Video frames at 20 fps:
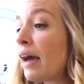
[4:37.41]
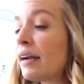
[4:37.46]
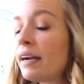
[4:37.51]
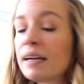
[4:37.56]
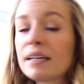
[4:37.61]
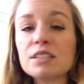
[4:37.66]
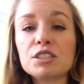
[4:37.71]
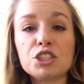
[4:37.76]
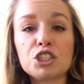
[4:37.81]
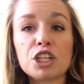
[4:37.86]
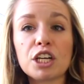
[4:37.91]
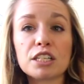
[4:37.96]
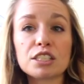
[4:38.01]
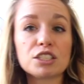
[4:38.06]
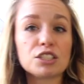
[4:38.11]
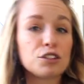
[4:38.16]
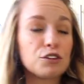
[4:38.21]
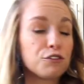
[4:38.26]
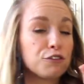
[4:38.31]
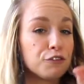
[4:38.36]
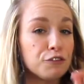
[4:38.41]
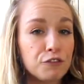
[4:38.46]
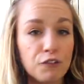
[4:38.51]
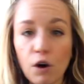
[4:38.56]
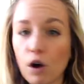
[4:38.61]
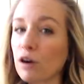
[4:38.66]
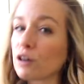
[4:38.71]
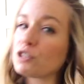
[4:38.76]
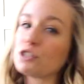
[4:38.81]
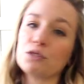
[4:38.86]
And it is just
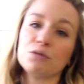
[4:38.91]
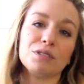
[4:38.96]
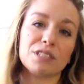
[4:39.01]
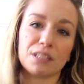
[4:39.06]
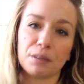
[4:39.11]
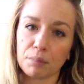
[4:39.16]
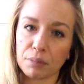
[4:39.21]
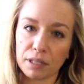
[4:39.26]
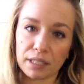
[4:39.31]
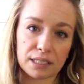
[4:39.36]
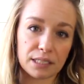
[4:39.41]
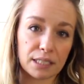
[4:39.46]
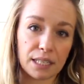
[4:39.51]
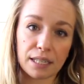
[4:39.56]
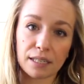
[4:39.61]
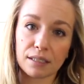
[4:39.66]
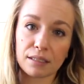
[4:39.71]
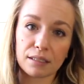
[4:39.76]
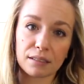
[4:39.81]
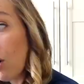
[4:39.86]
far too simplistic.